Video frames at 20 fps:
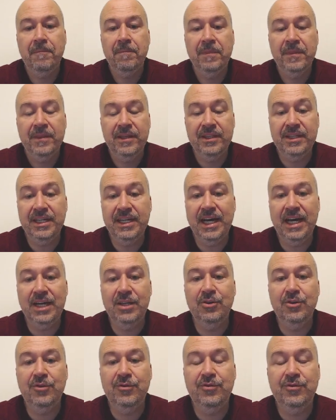In the
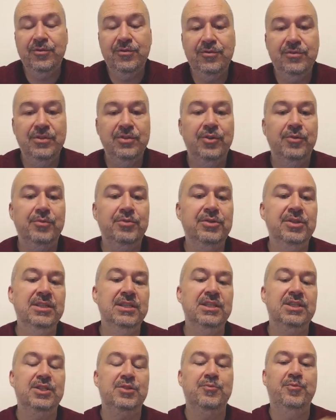Najdorf, the options
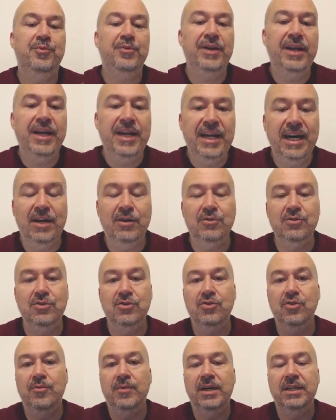are spread out
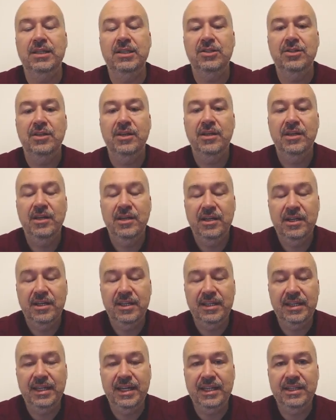so much
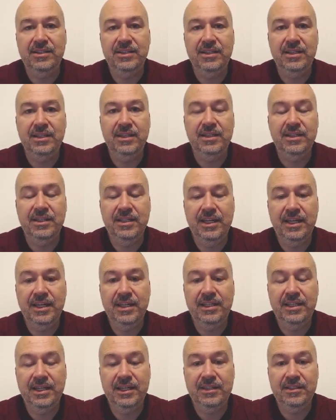that
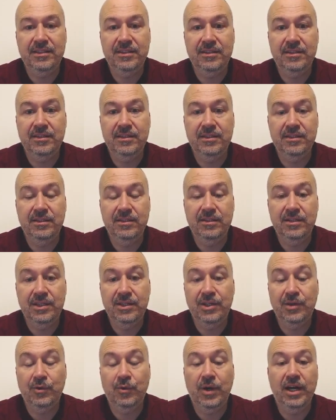they
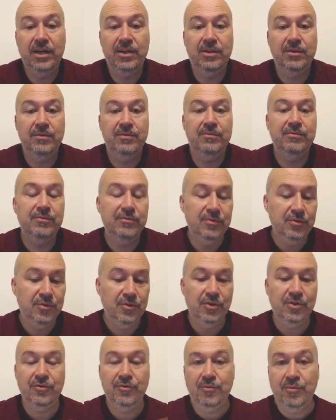require a
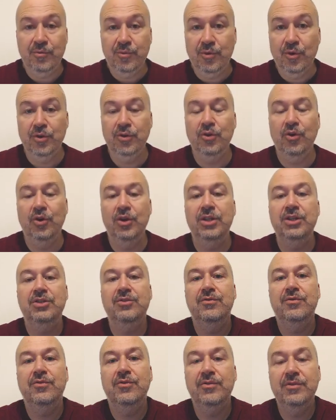lot of broad knowledge
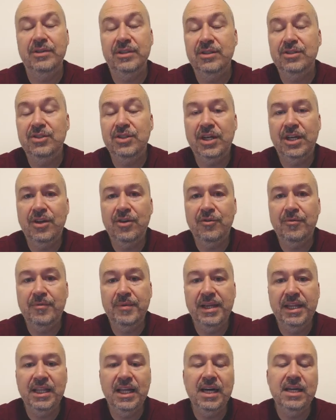of and checking of
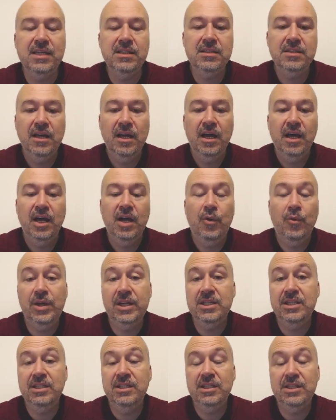many lines,
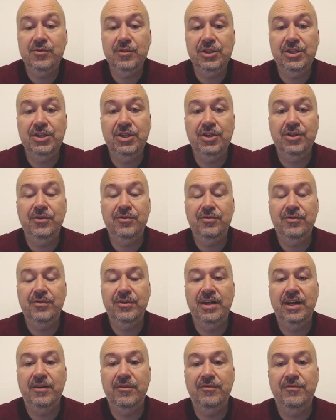whereas in the Sveshnikov
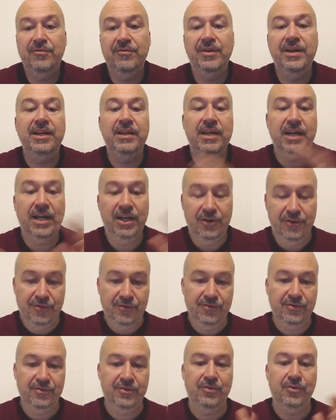they are very kind
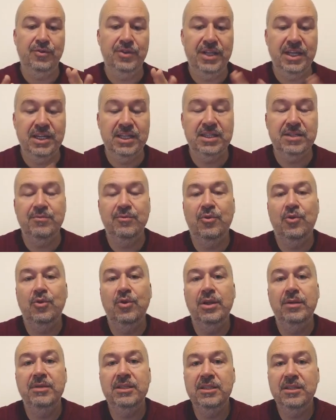of condensed, more
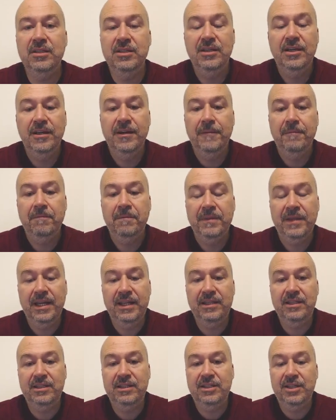limited,
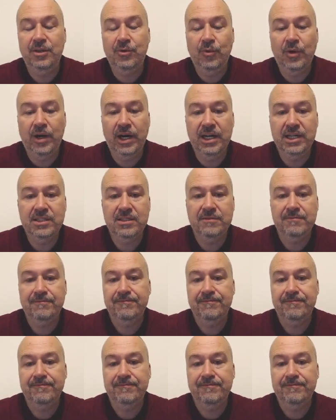and it requires